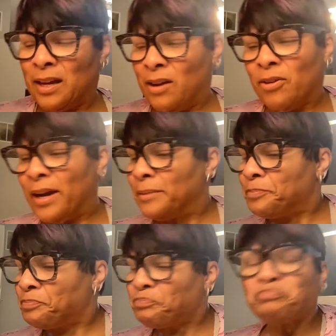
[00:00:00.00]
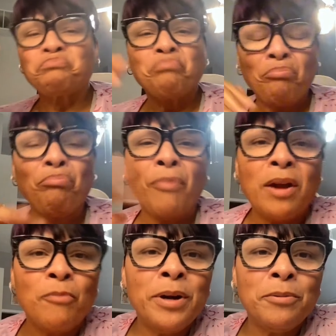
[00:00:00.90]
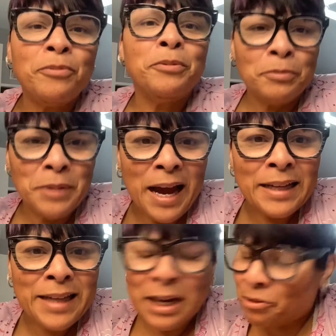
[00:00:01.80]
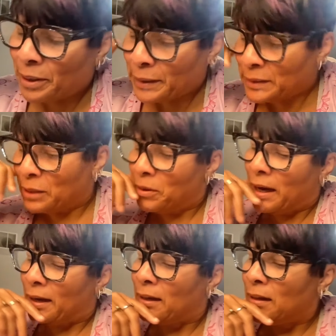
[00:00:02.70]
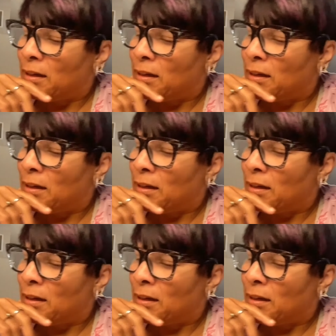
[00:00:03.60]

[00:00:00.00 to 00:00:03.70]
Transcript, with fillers: Okay. We, I digress. Okay.